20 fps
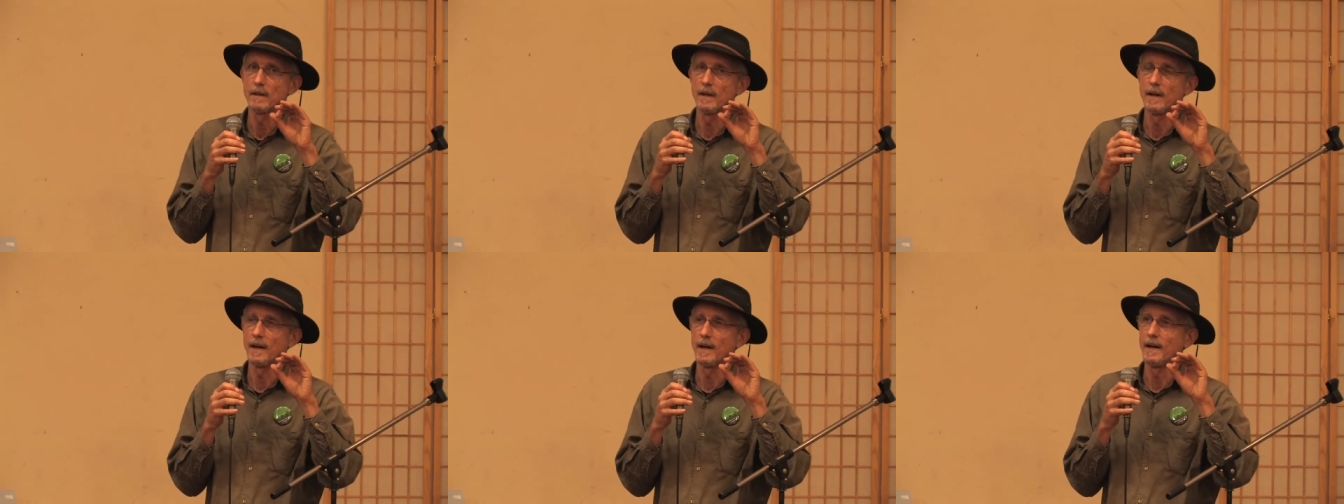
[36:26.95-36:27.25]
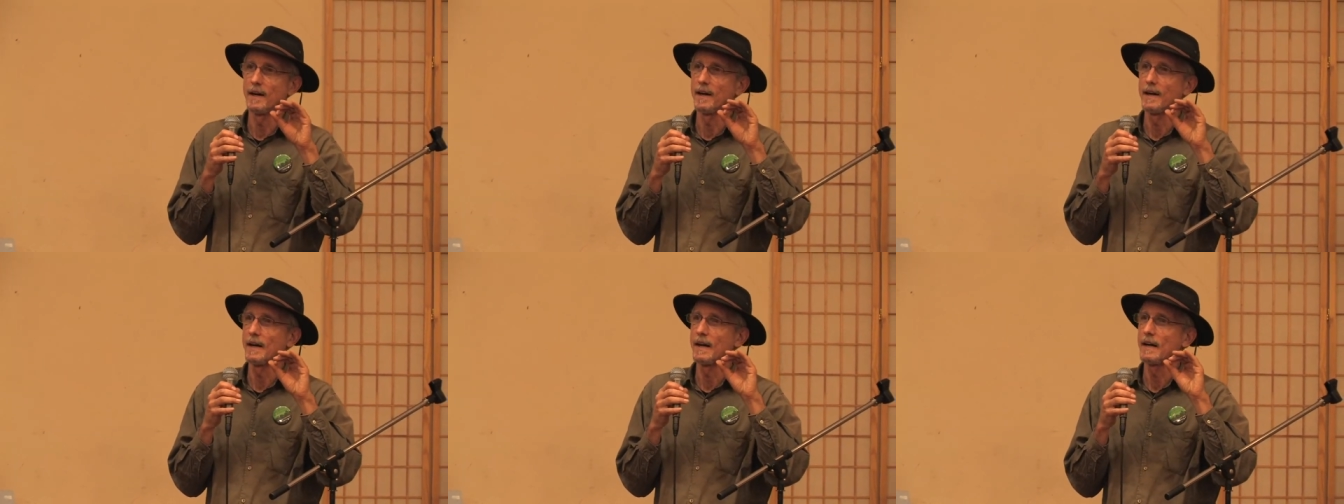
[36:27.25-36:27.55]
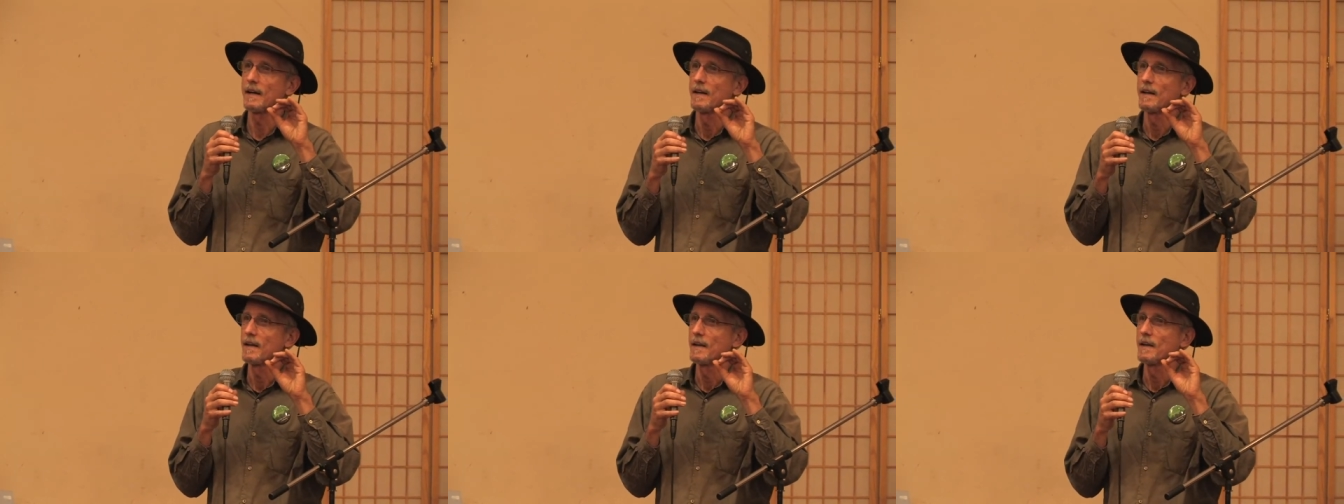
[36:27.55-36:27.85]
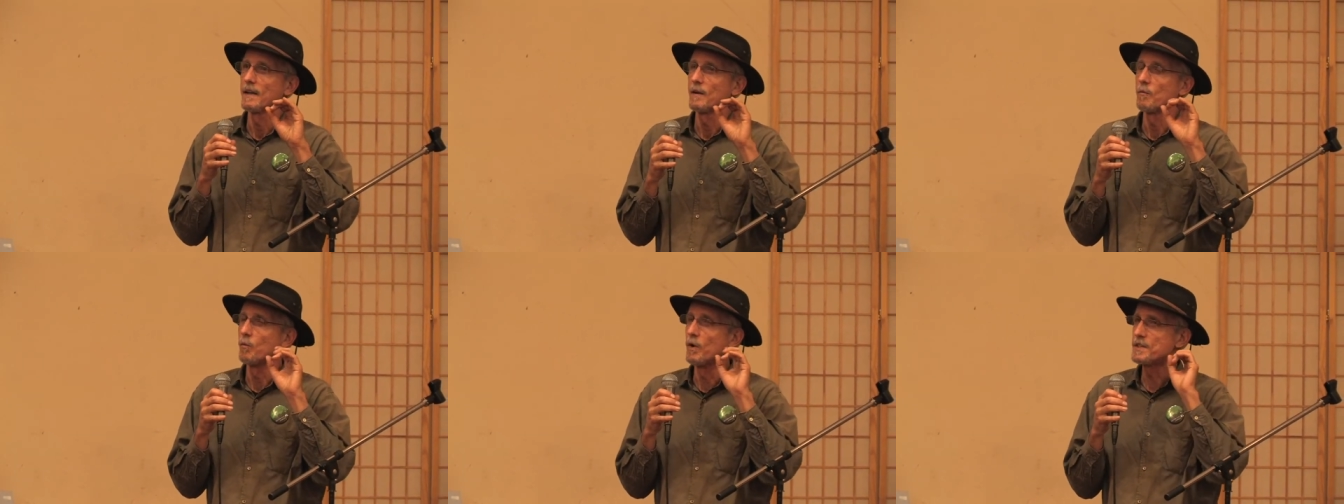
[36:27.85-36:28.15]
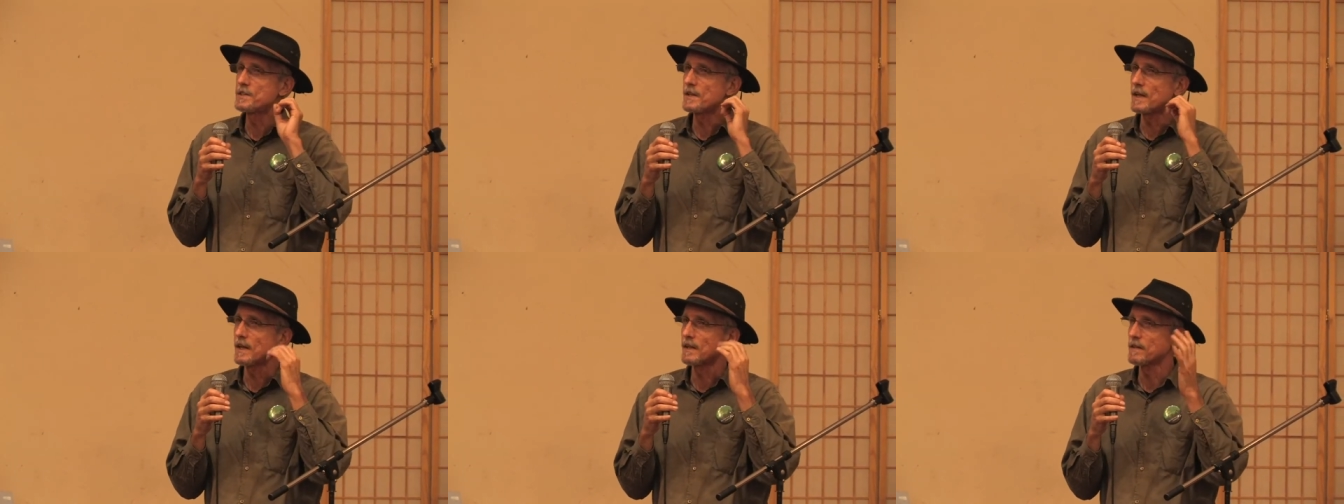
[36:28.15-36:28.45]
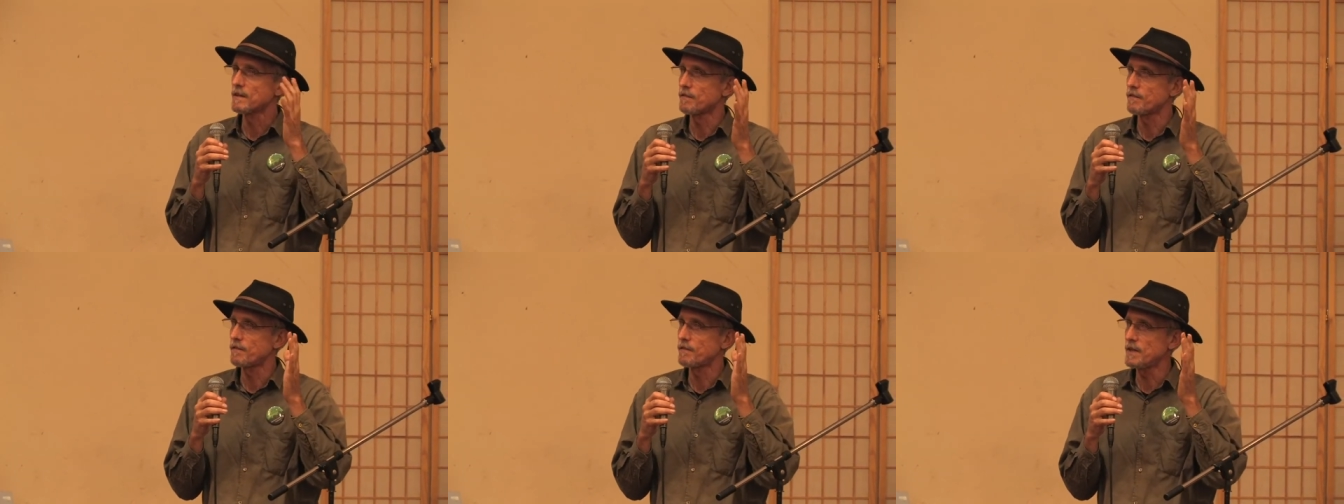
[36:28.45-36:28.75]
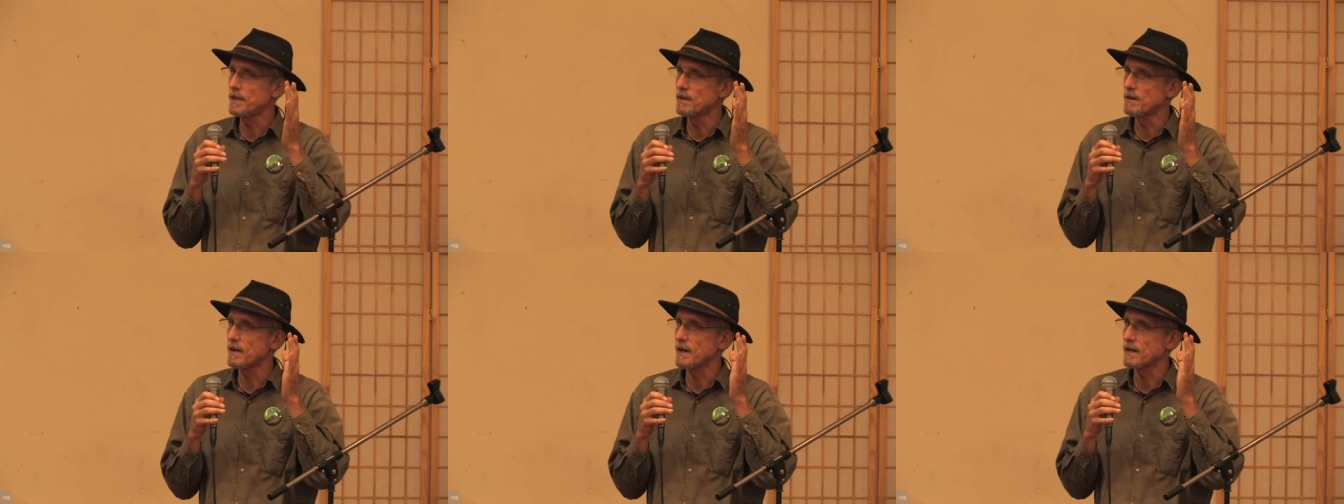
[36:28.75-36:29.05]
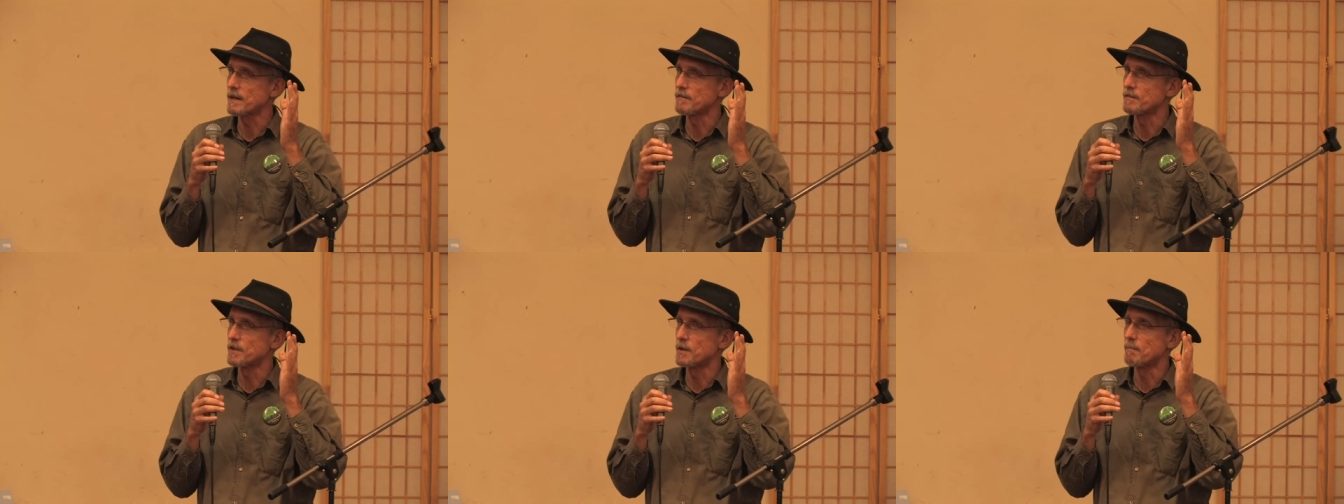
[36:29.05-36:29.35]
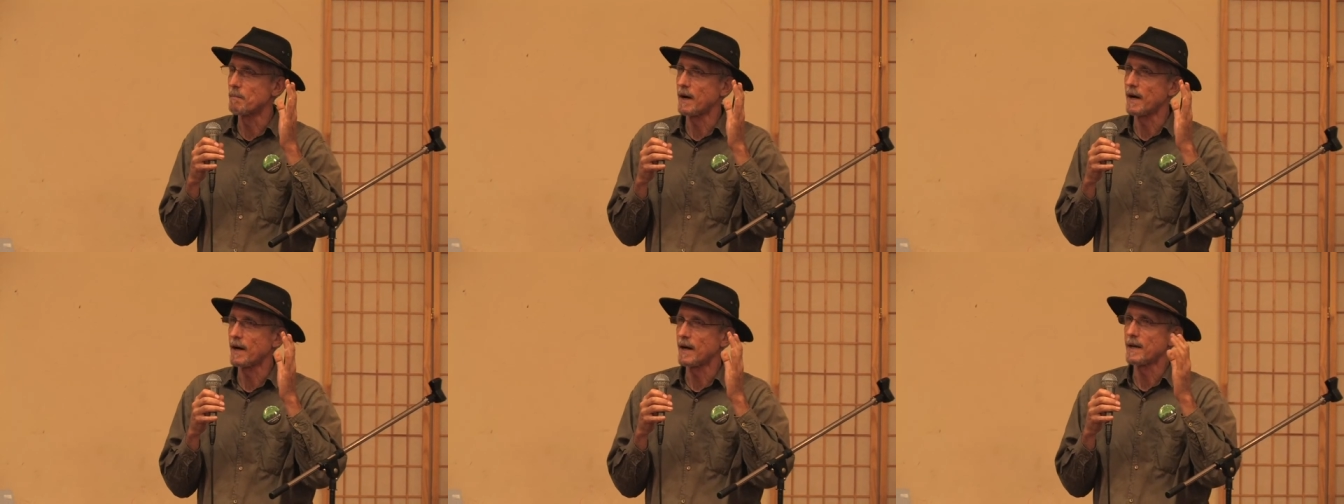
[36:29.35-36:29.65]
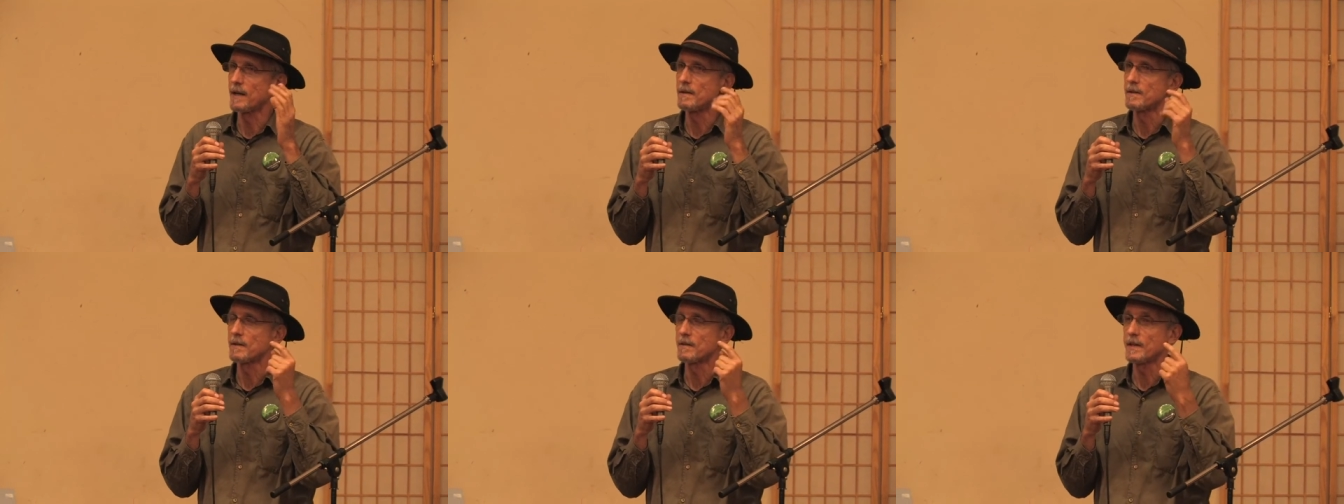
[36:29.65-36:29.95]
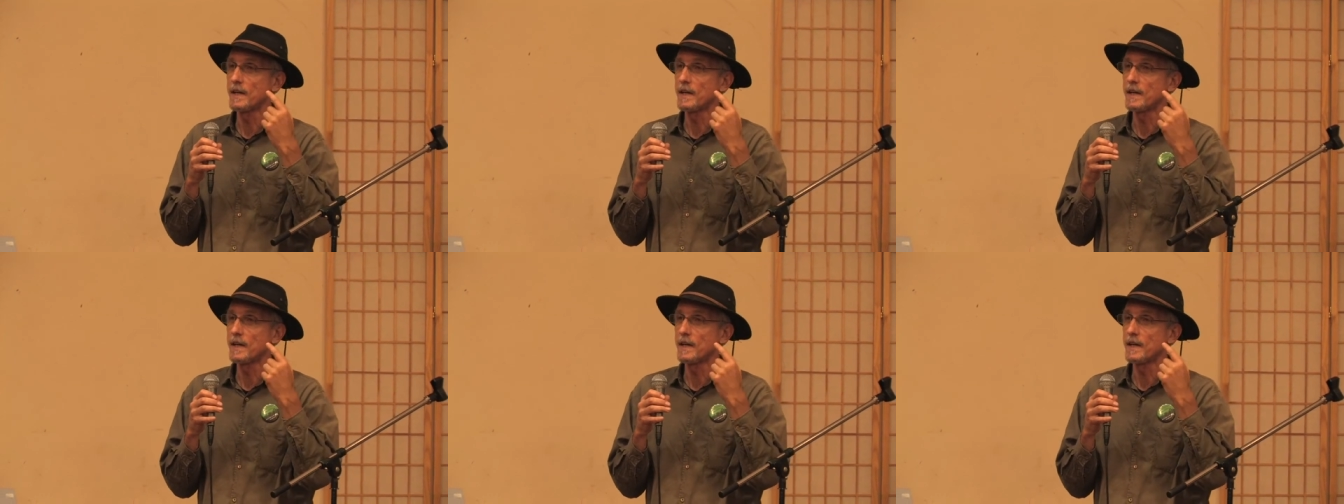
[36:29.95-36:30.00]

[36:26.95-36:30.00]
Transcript: uh, once you get the fear out of your mind,